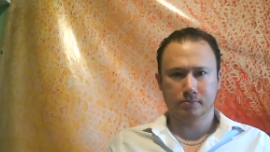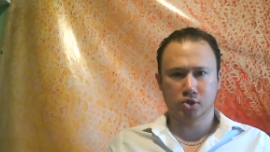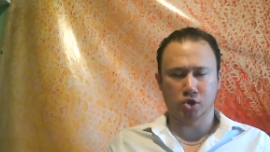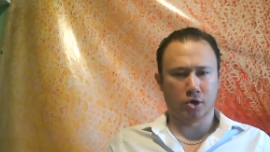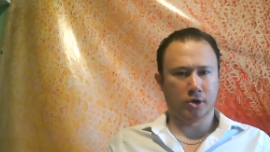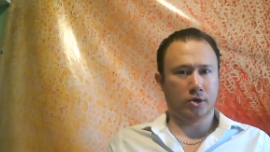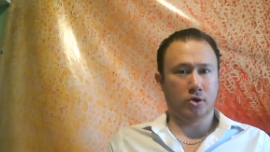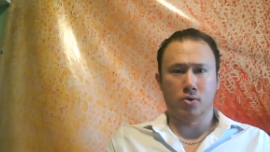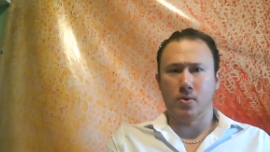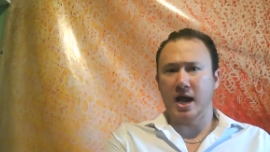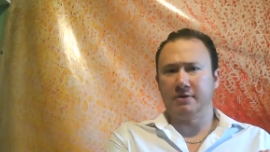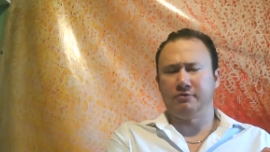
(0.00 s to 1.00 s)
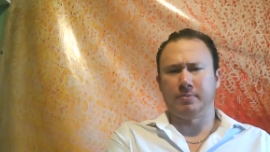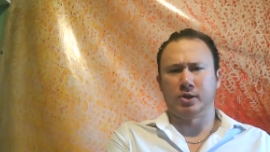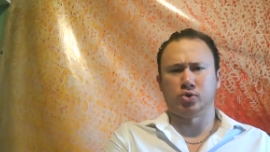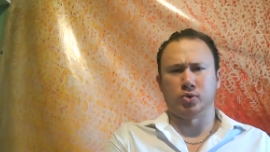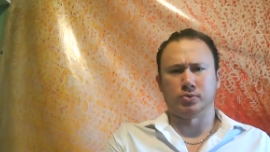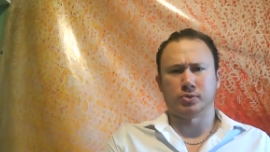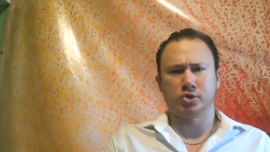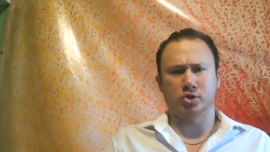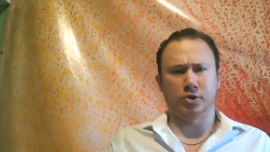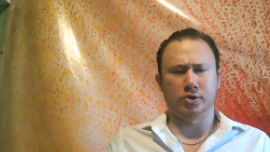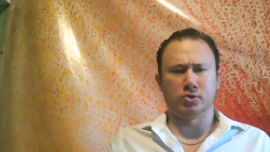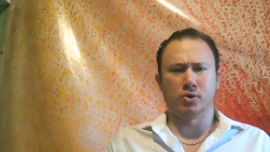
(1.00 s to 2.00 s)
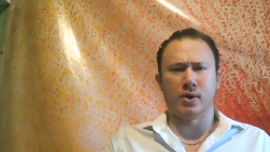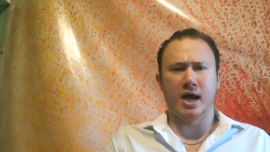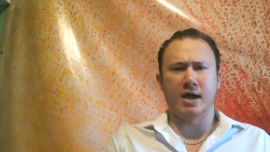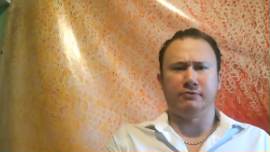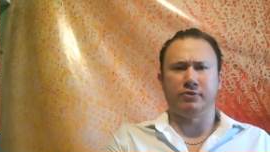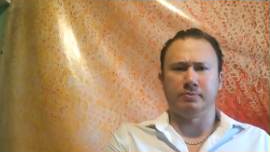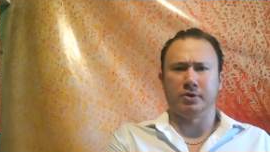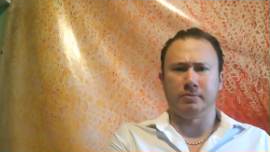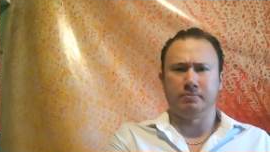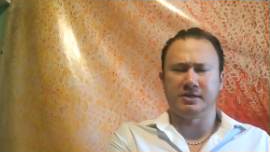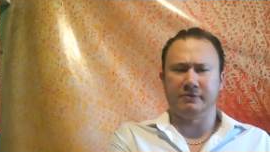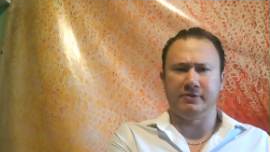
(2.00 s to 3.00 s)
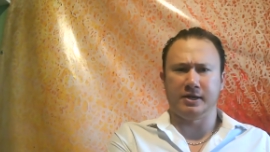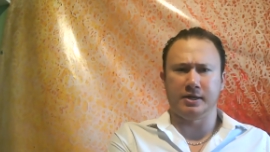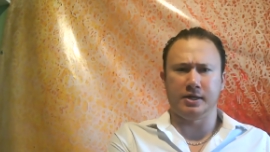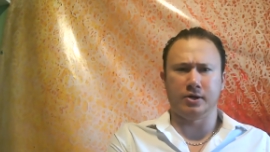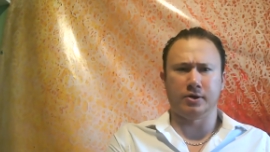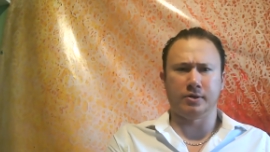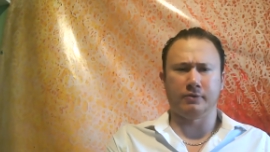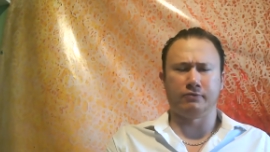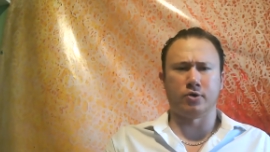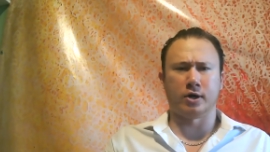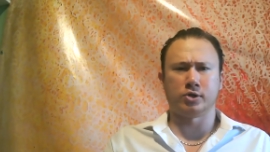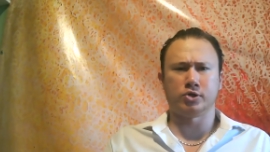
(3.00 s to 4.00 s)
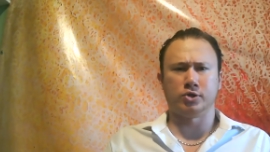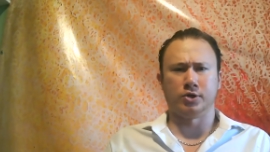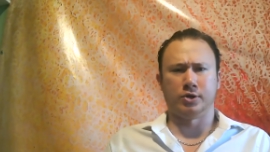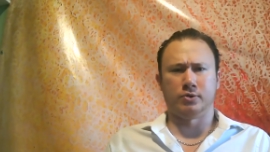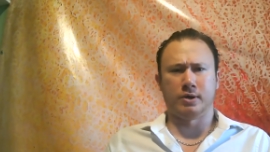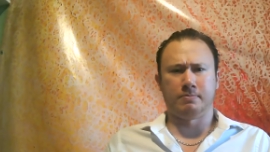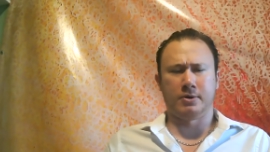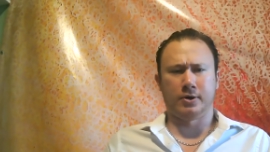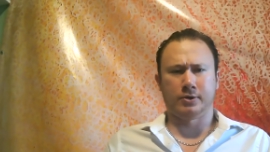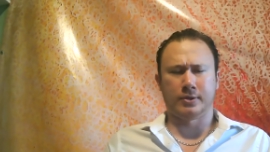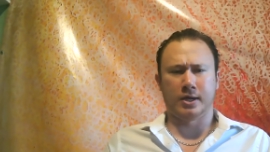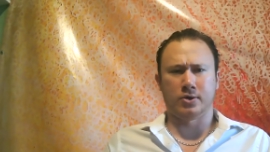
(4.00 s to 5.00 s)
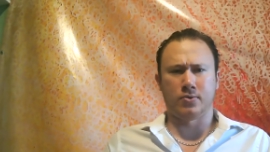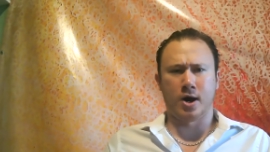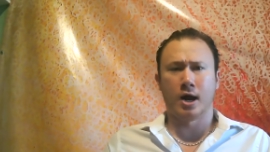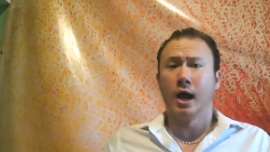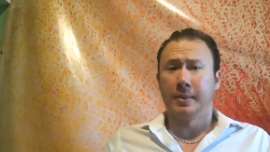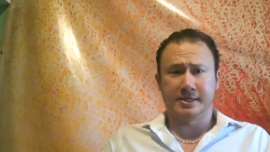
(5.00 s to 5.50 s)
Steer you away from the truth. Steer you away from your divinity or the four hundred trillion and one miracle that you are.